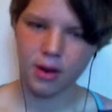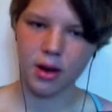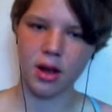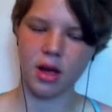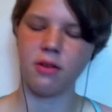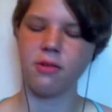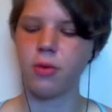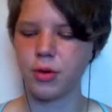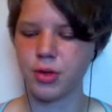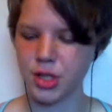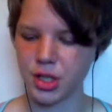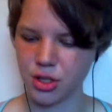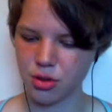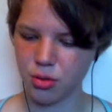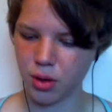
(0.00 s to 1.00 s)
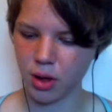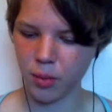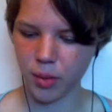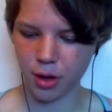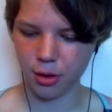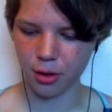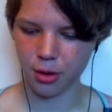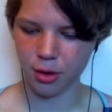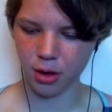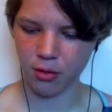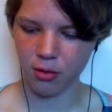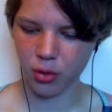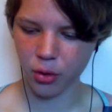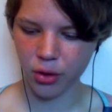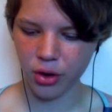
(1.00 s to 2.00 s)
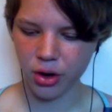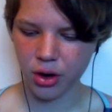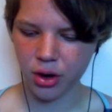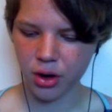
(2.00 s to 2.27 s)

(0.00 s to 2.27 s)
9, 14, 21, or 34.